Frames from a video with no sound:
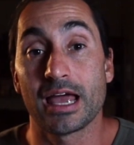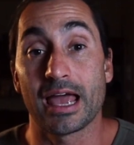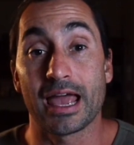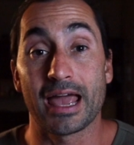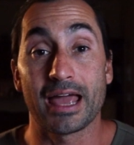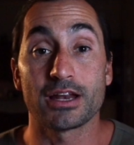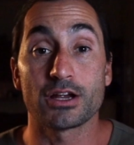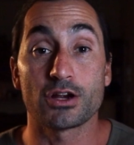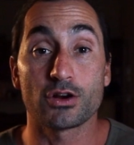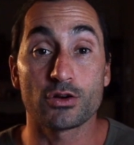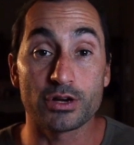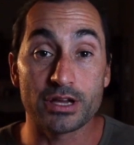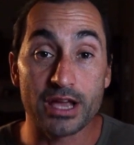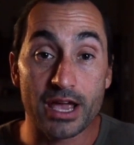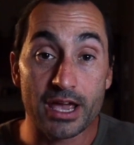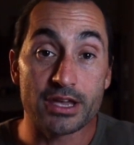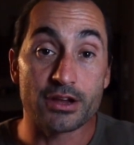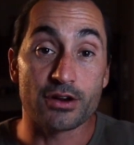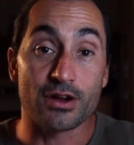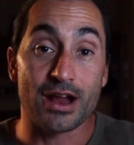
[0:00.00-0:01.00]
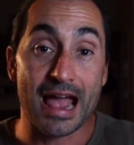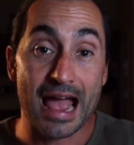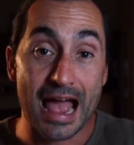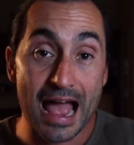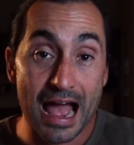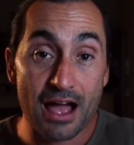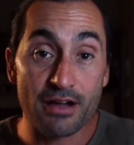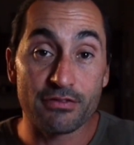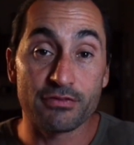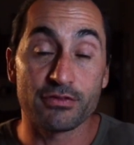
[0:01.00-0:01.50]
and create your
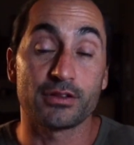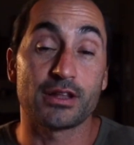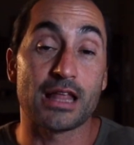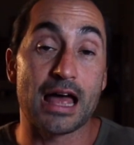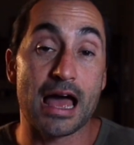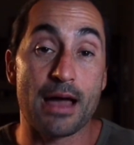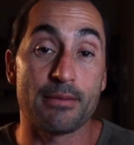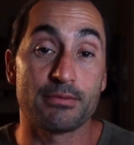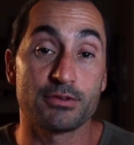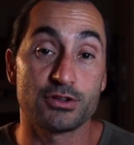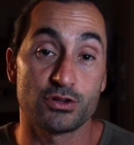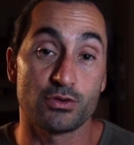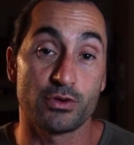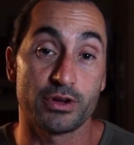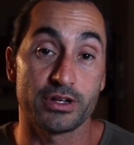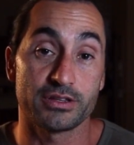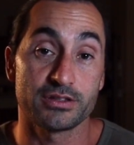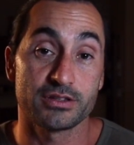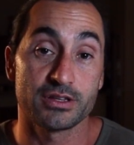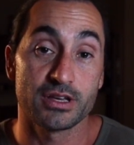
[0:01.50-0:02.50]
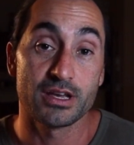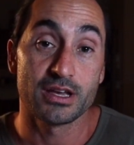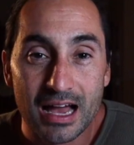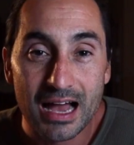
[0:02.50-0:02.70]
half lap joints.